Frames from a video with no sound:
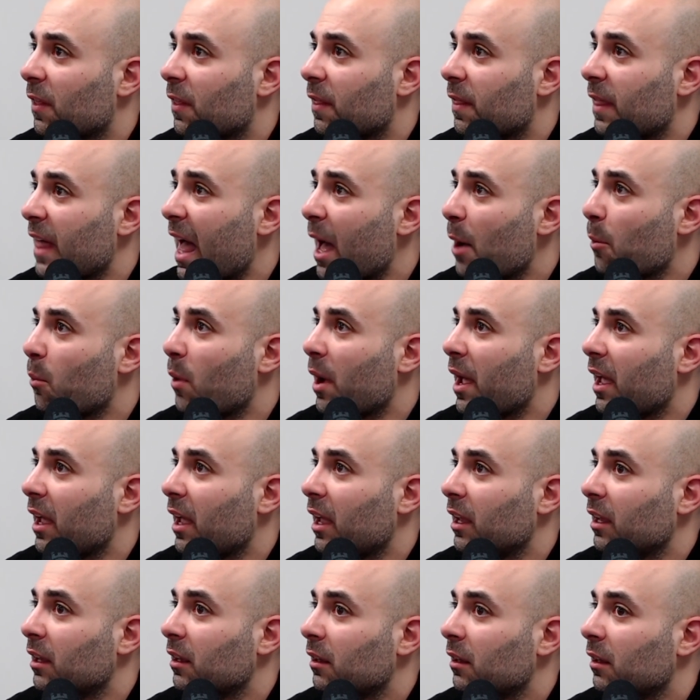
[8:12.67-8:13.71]
that
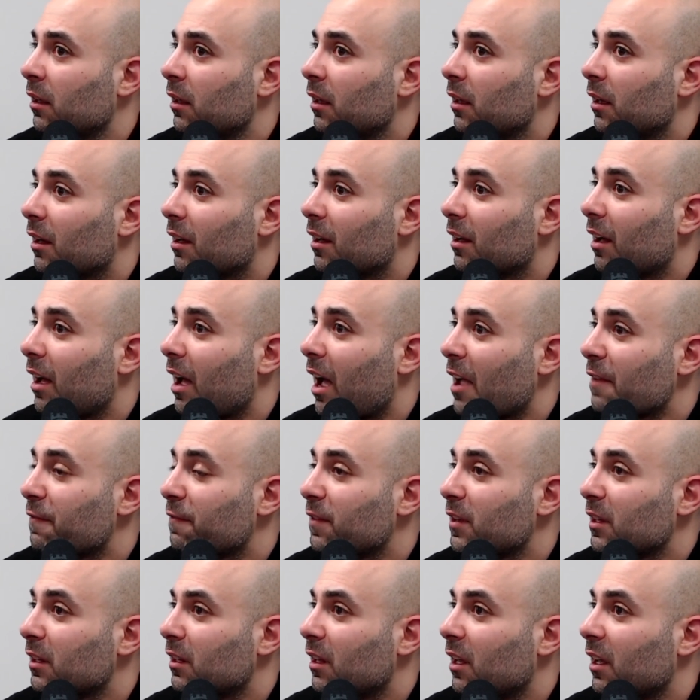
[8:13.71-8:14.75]
way I
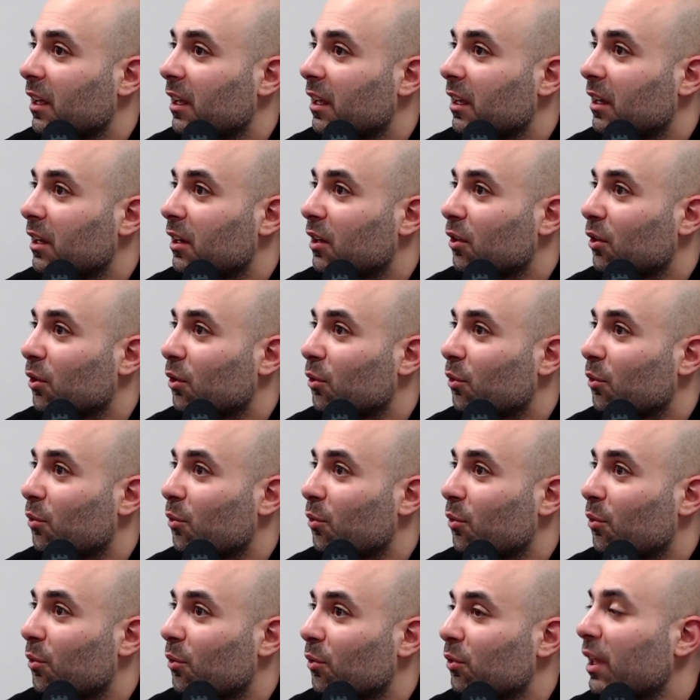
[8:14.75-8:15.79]
feel
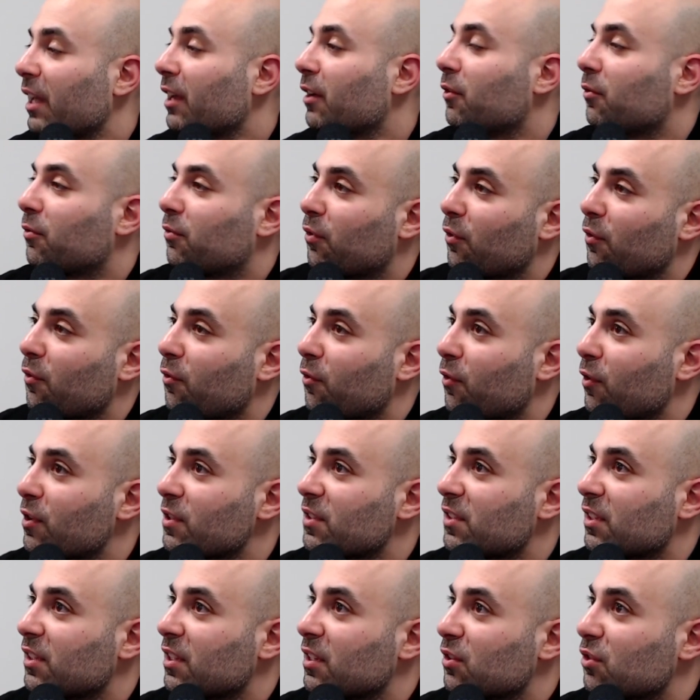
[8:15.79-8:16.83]
like for
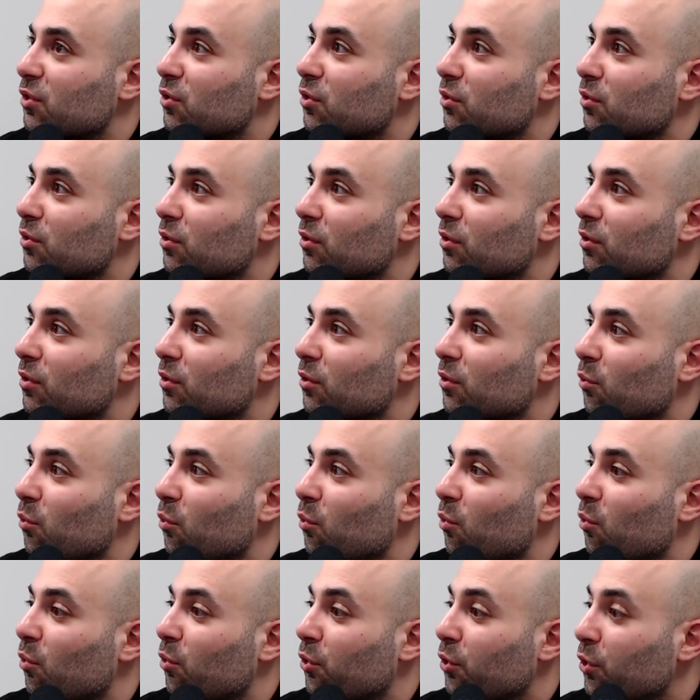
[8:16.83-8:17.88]
instance,
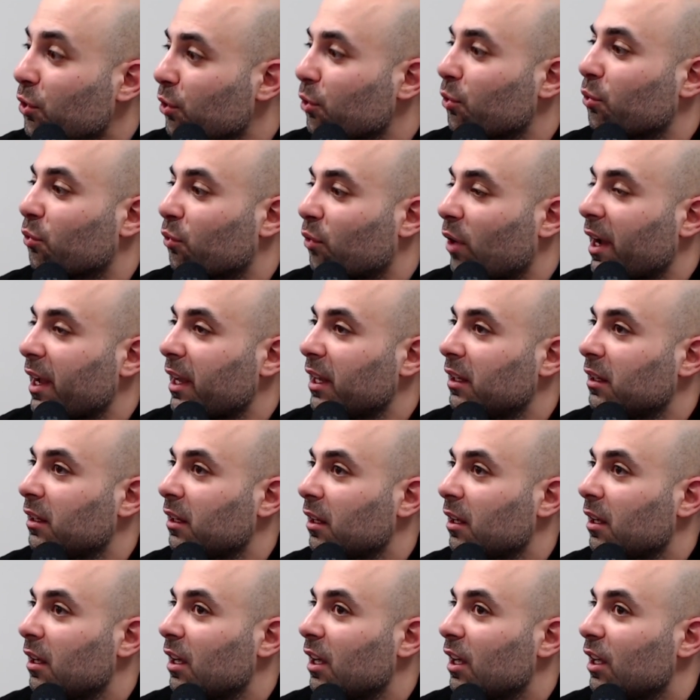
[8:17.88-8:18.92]
you, right?
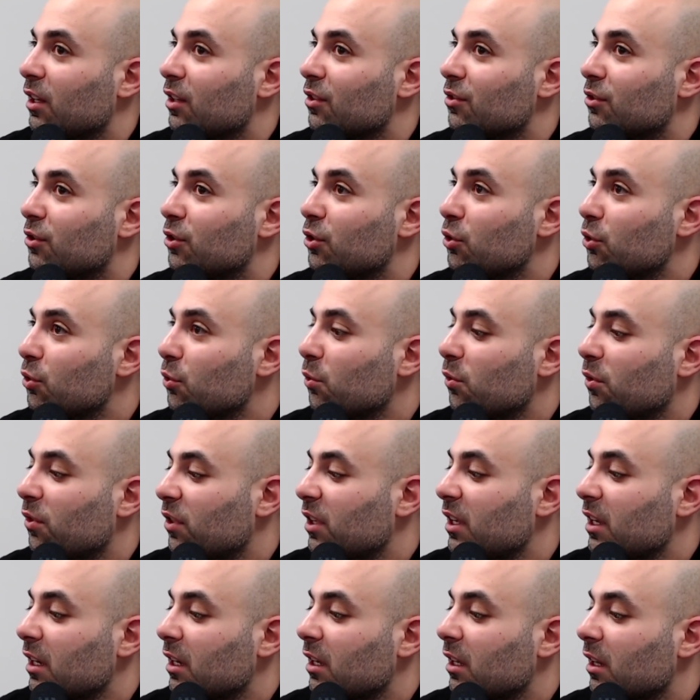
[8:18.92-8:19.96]
Do you
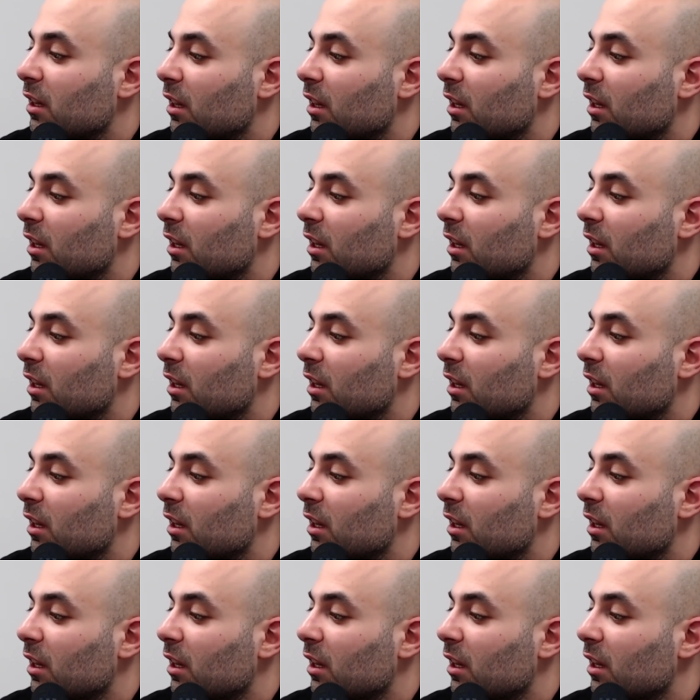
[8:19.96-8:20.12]
think,